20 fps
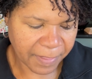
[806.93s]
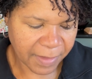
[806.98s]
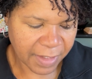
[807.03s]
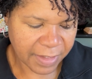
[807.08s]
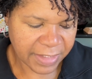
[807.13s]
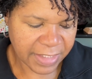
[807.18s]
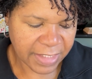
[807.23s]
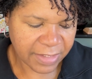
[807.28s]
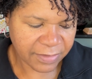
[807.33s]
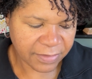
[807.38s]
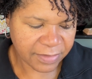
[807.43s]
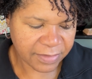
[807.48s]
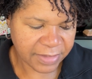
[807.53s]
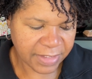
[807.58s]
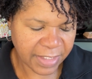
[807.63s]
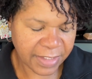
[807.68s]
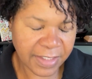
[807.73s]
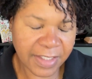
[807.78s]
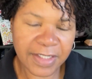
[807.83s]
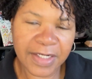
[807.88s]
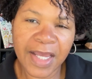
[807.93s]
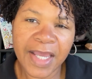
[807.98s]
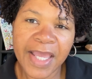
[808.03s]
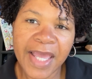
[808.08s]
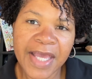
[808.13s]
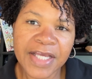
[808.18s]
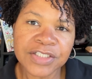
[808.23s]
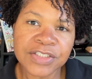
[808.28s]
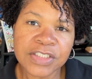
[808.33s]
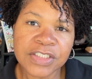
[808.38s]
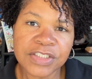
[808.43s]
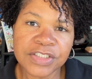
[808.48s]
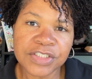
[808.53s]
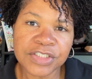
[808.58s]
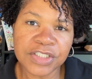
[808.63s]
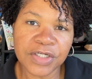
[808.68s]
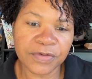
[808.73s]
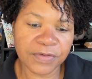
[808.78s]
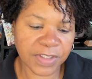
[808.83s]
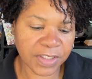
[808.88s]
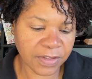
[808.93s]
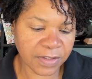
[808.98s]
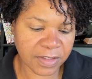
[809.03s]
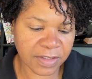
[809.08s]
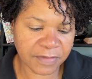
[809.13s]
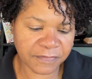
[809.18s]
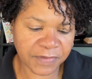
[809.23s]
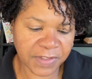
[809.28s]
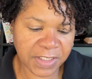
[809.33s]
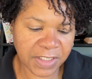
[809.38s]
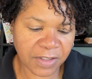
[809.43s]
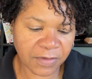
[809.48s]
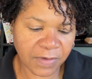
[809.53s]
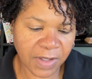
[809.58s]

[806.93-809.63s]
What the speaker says: needles, and then I actually show it on the video.